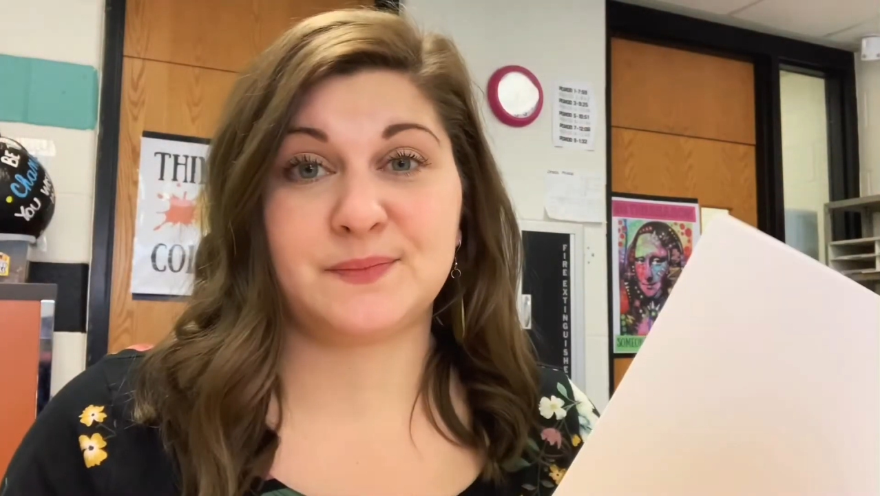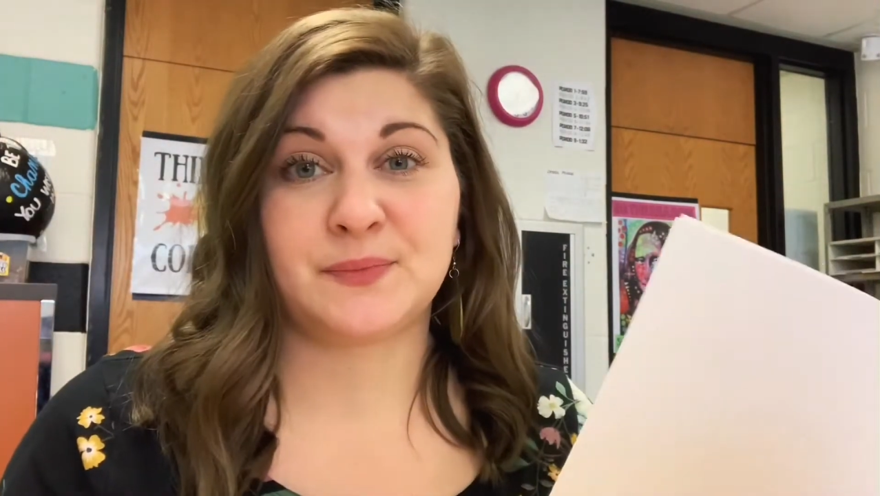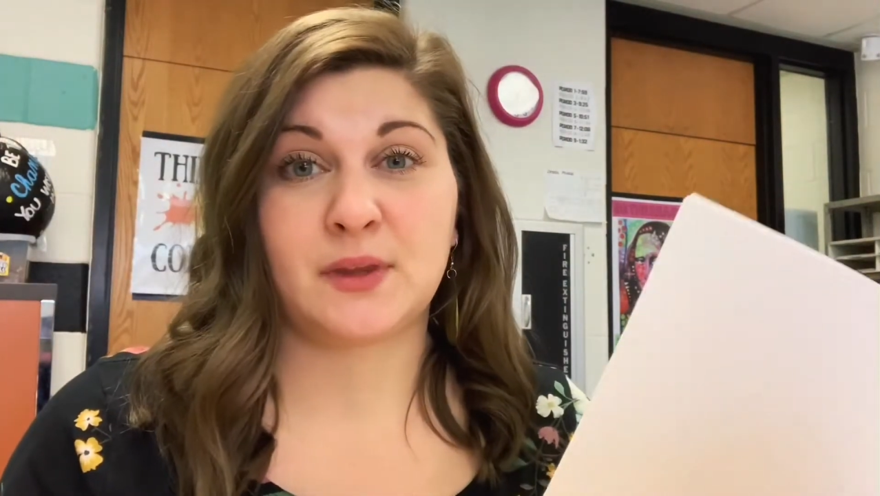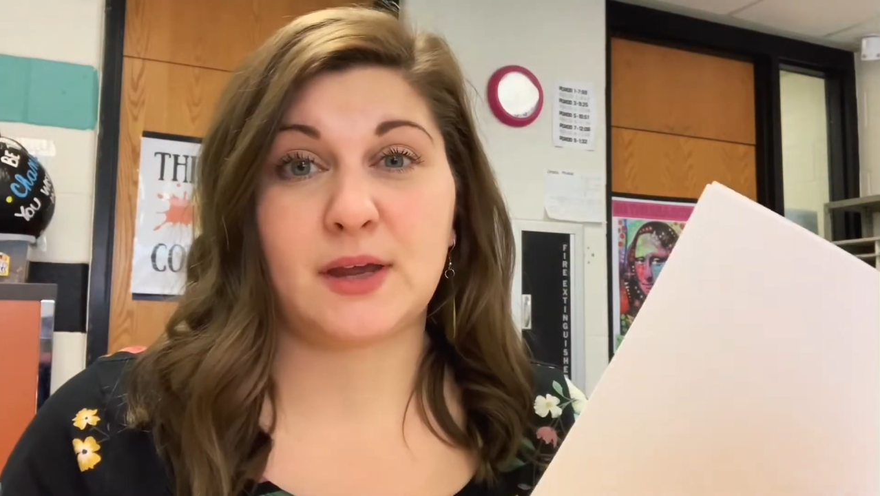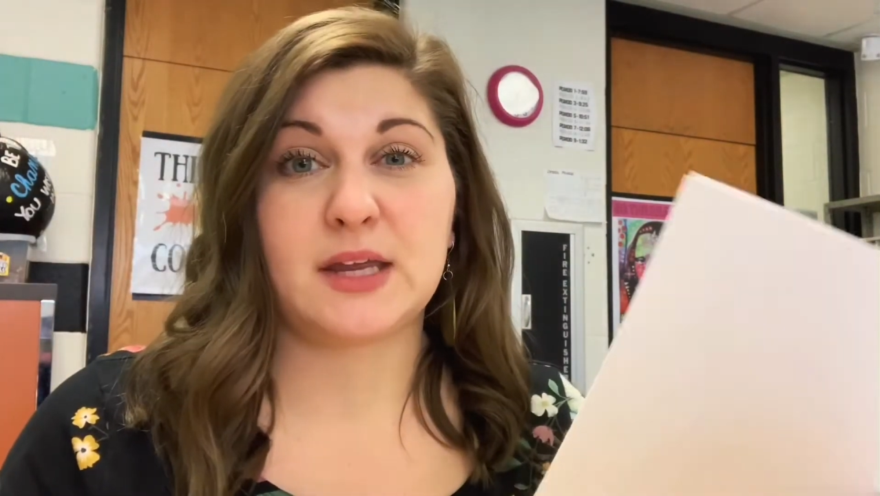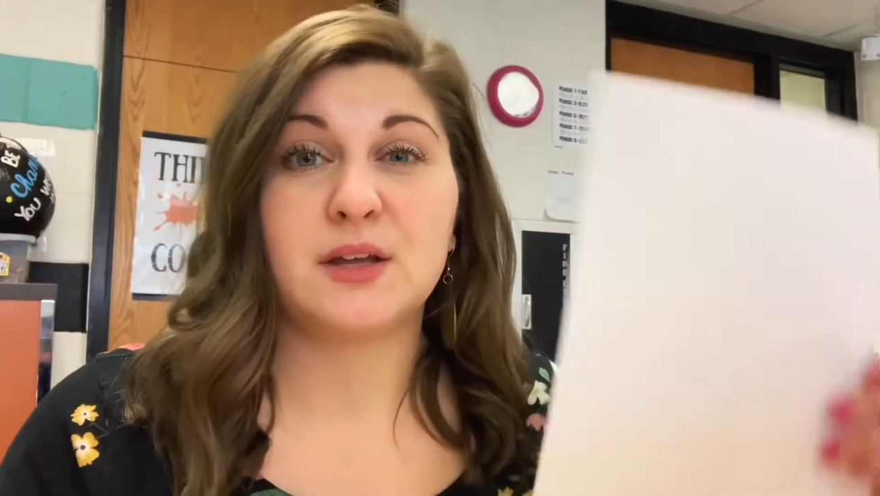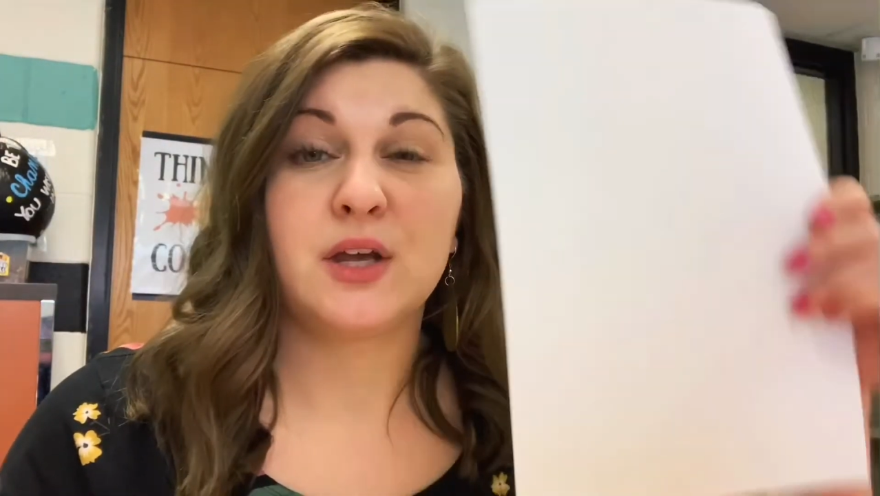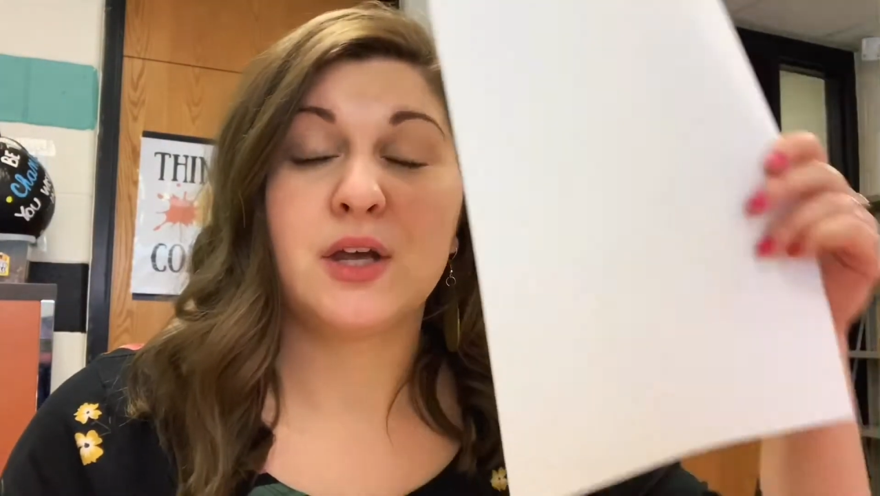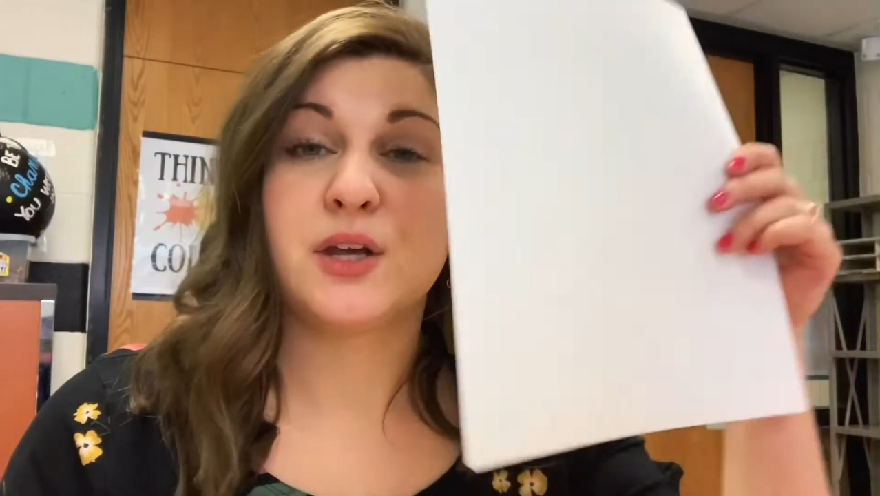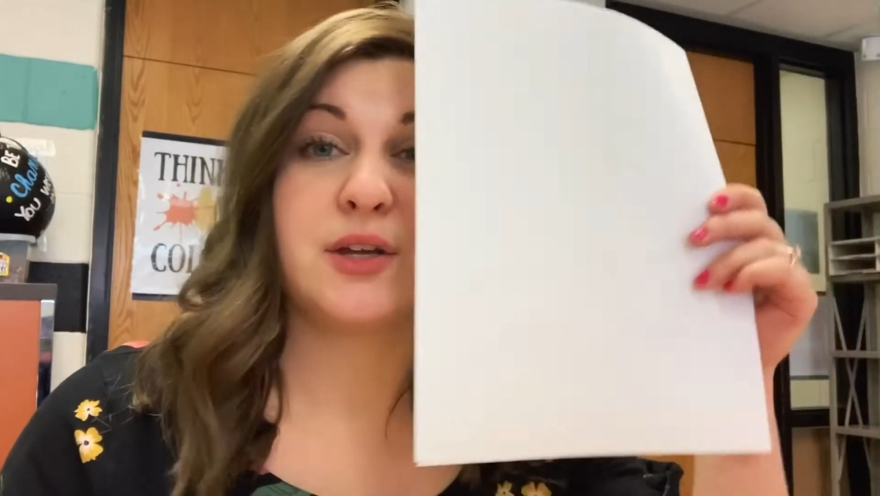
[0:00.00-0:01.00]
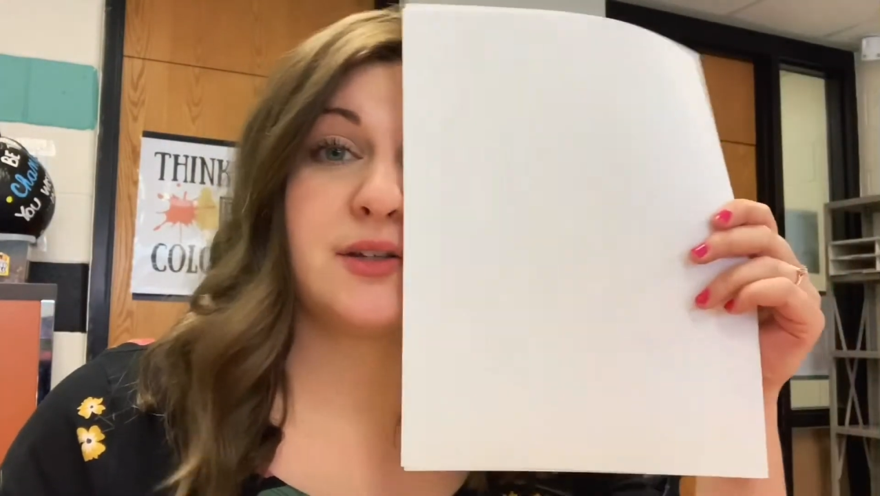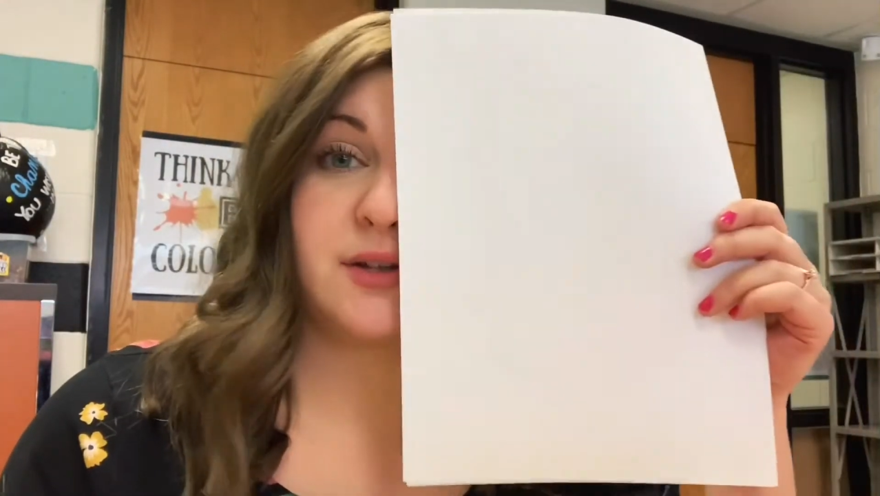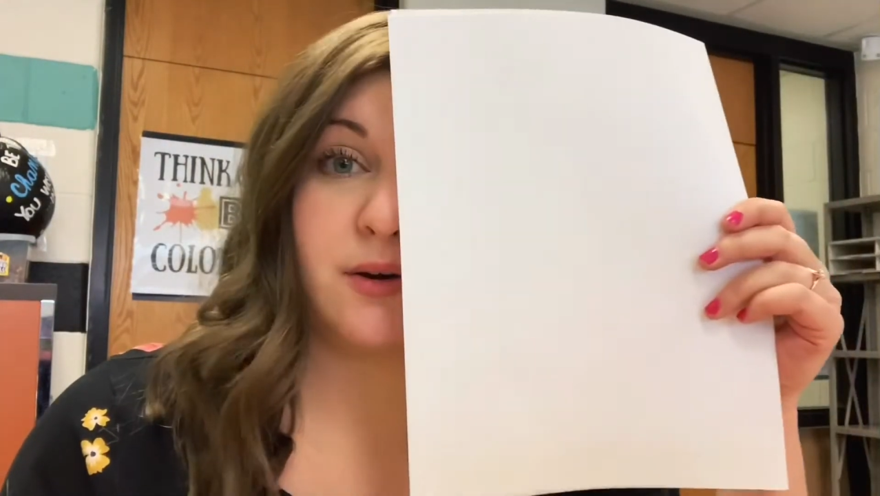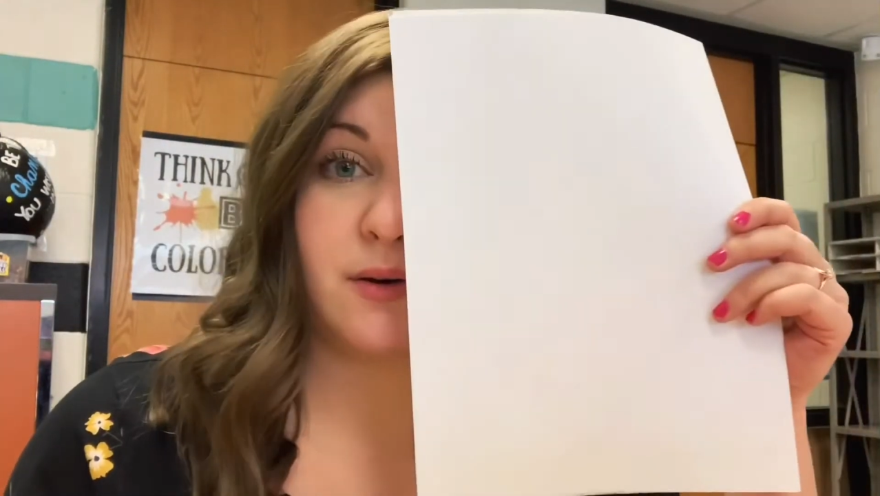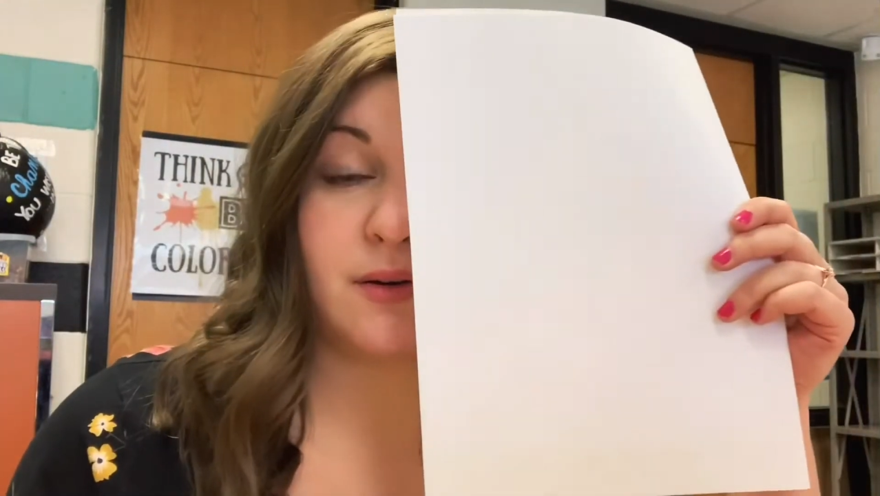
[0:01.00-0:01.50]
okay?
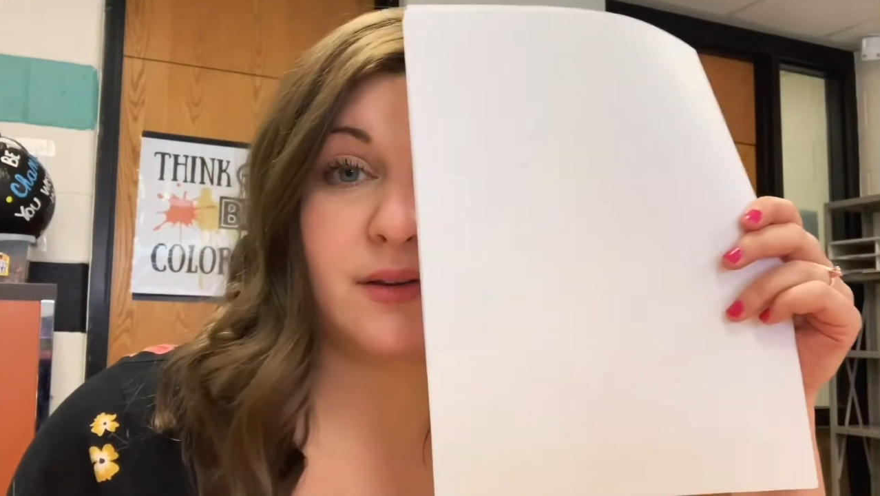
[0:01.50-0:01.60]
So